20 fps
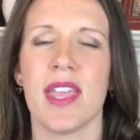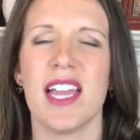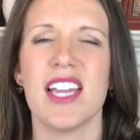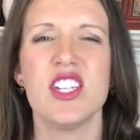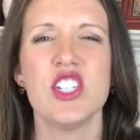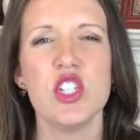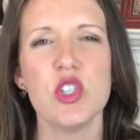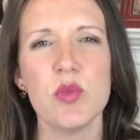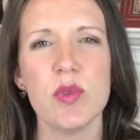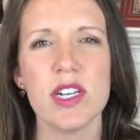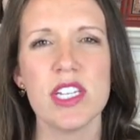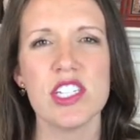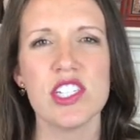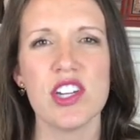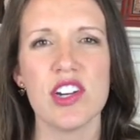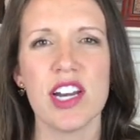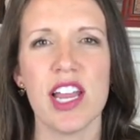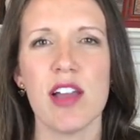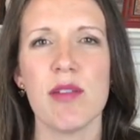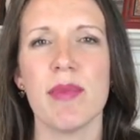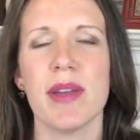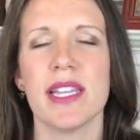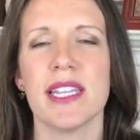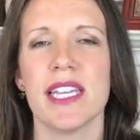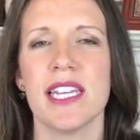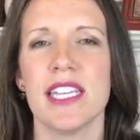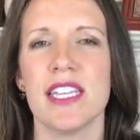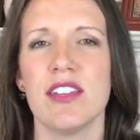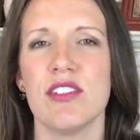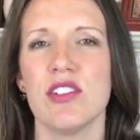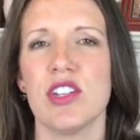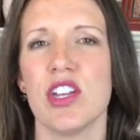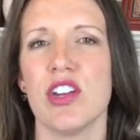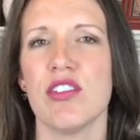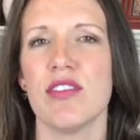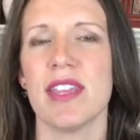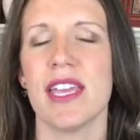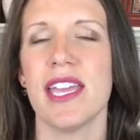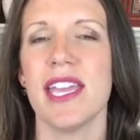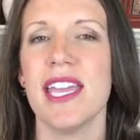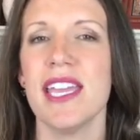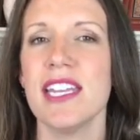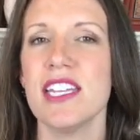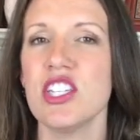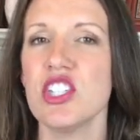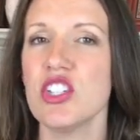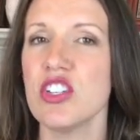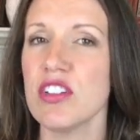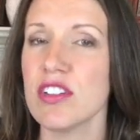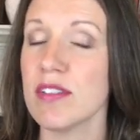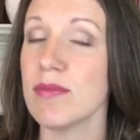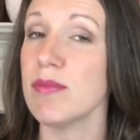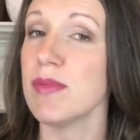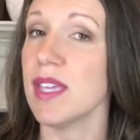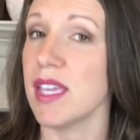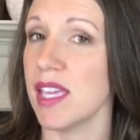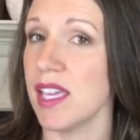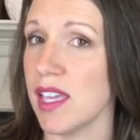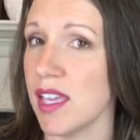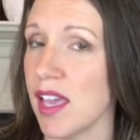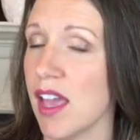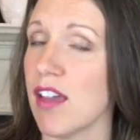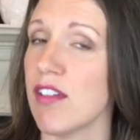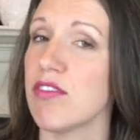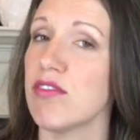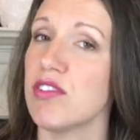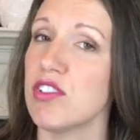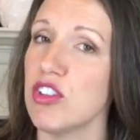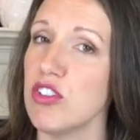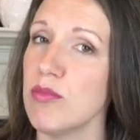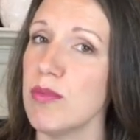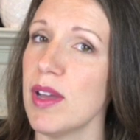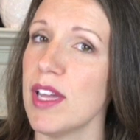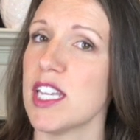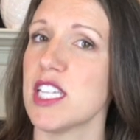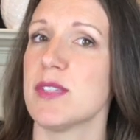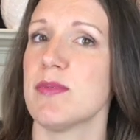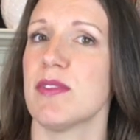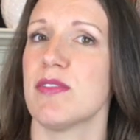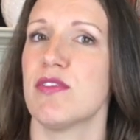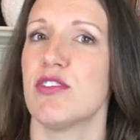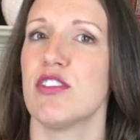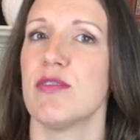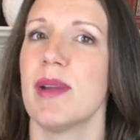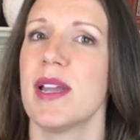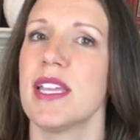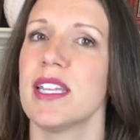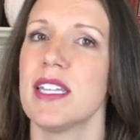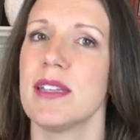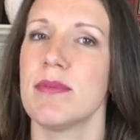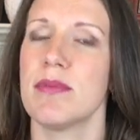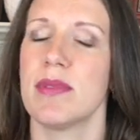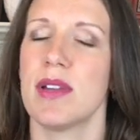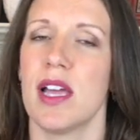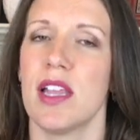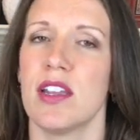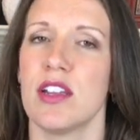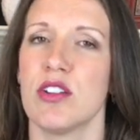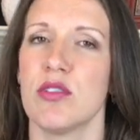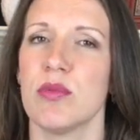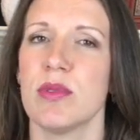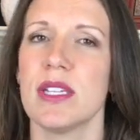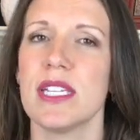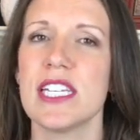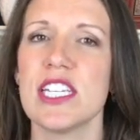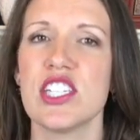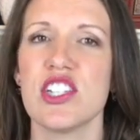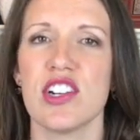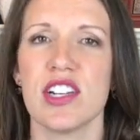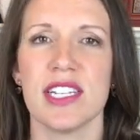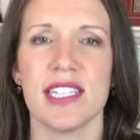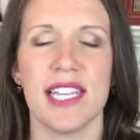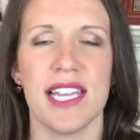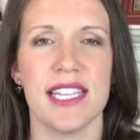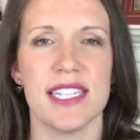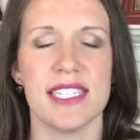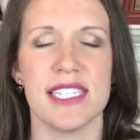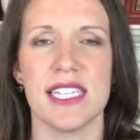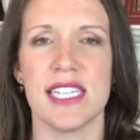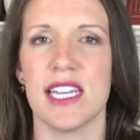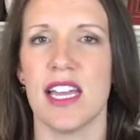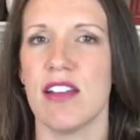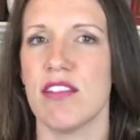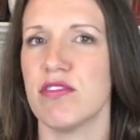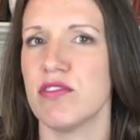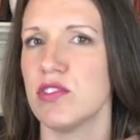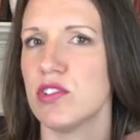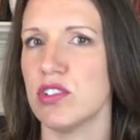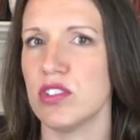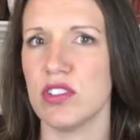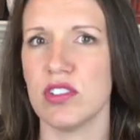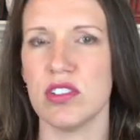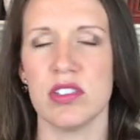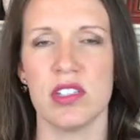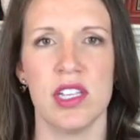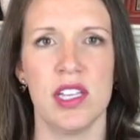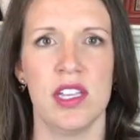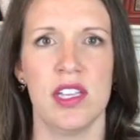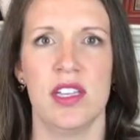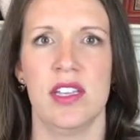I do want to start out by letting you know that it took me a few months before my lip color really started lasting a full